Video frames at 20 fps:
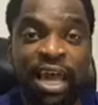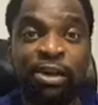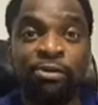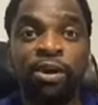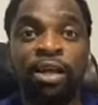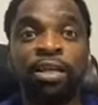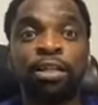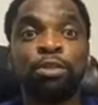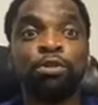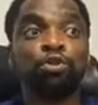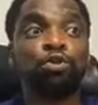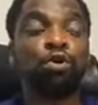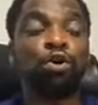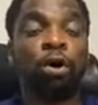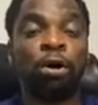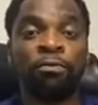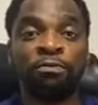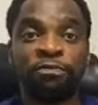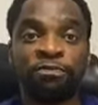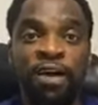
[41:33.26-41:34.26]
directly to
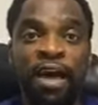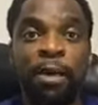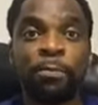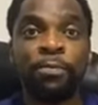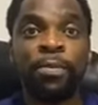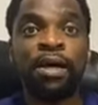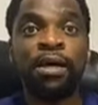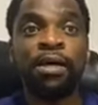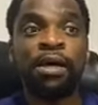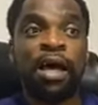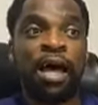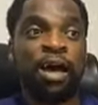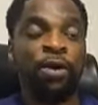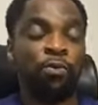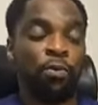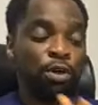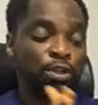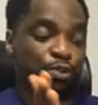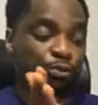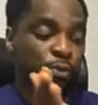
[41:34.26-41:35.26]
confirm.
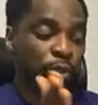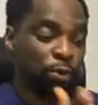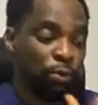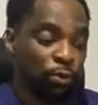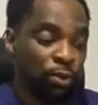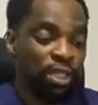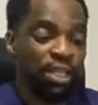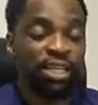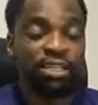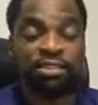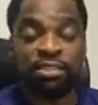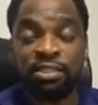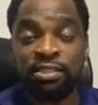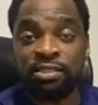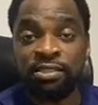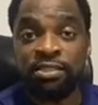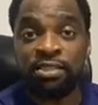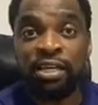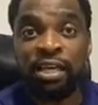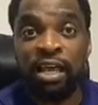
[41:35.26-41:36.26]
And once we collect
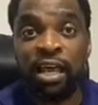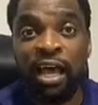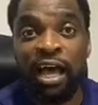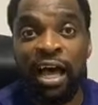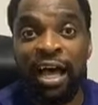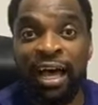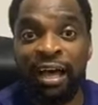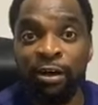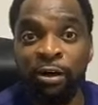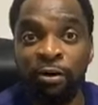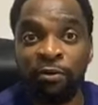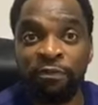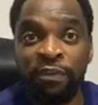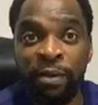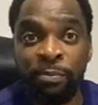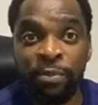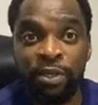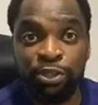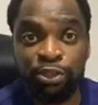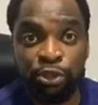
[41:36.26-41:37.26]
these
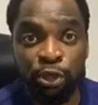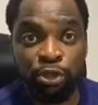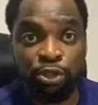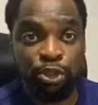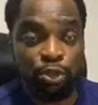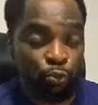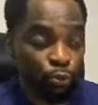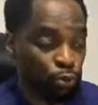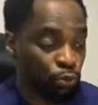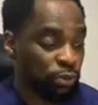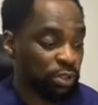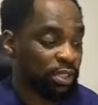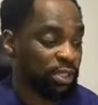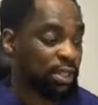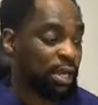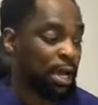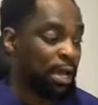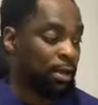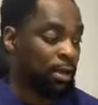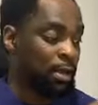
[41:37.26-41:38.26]
confirmations, we'll
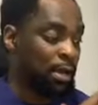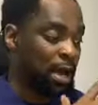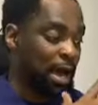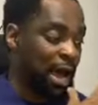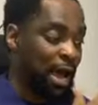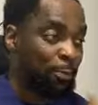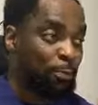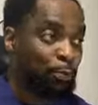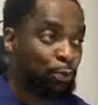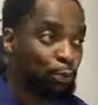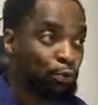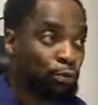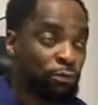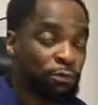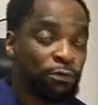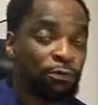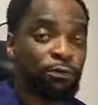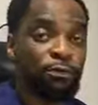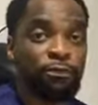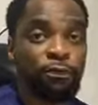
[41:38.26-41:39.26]
either
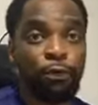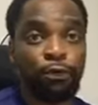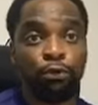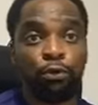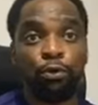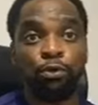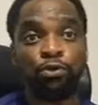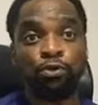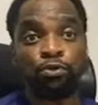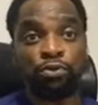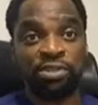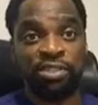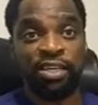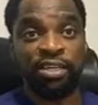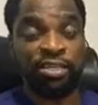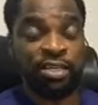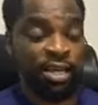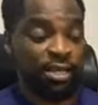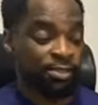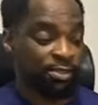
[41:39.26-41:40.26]
approve for those who say
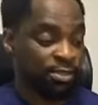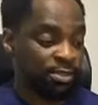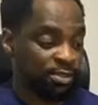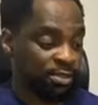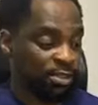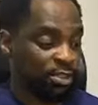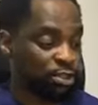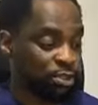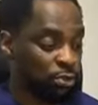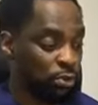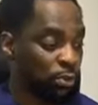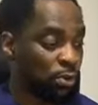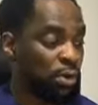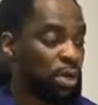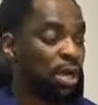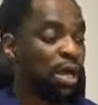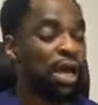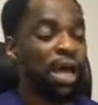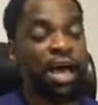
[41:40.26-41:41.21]
yes, it is so,